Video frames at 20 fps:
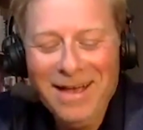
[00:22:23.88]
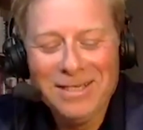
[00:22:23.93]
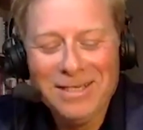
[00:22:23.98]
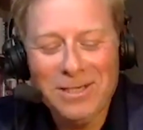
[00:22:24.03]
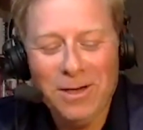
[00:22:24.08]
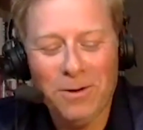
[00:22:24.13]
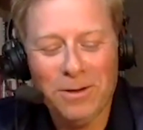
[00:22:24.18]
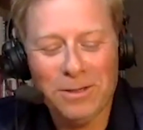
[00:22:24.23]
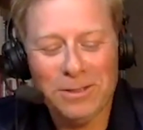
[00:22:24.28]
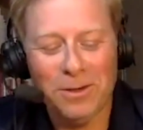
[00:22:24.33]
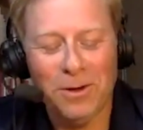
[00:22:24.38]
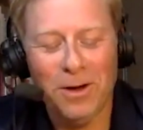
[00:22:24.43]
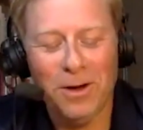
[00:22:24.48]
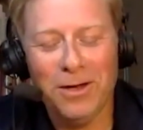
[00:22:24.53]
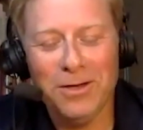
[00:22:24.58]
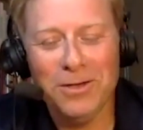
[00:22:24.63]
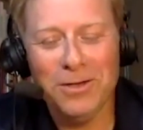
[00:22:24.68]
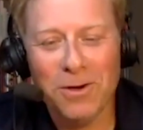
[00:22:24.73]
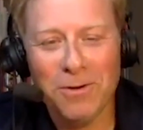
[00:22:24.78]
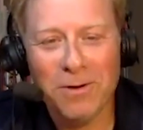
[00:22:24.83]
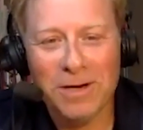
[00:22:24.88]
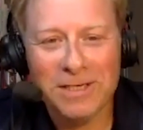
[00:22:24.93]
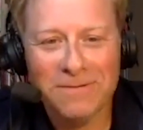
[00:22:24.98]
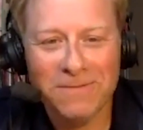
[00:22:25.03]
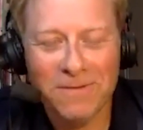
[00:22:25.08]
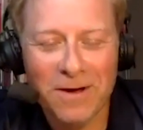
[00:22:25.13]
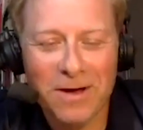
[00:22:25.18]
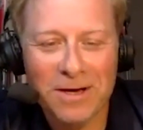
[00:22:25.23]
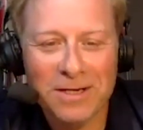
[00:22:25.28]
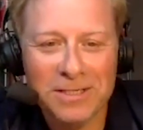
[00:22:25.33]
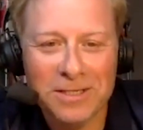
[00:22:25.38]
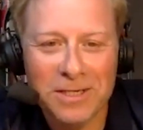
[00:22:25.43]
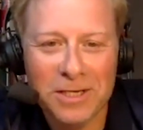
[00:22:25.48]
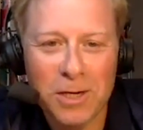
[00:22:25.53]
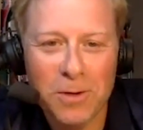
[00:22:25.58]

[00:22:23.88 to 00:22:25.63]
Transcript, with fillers: So Honduras first,